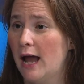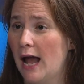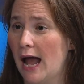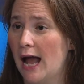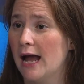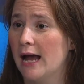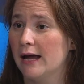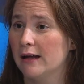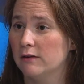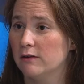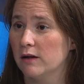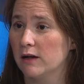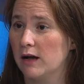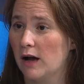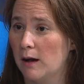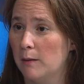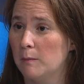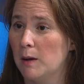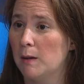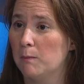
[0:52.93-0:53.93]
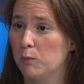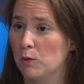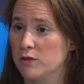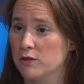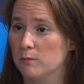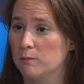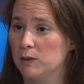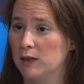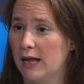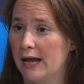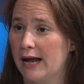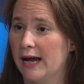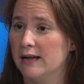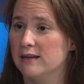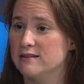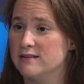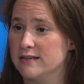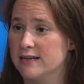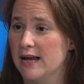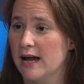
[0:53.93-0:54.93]
and come up with a plan
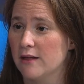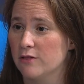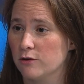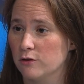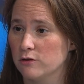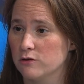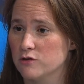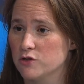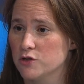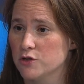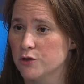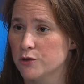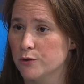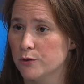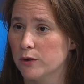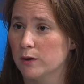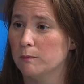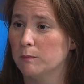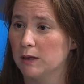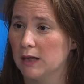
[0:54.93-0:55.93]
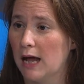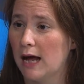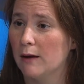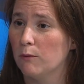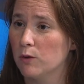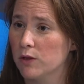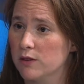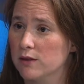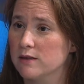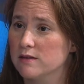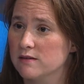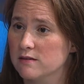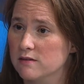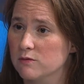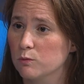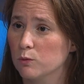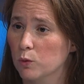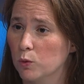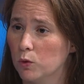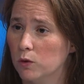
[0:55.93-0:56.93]
together to comply with this
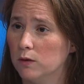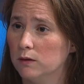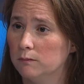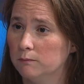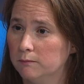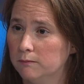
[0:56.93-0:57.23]
rule.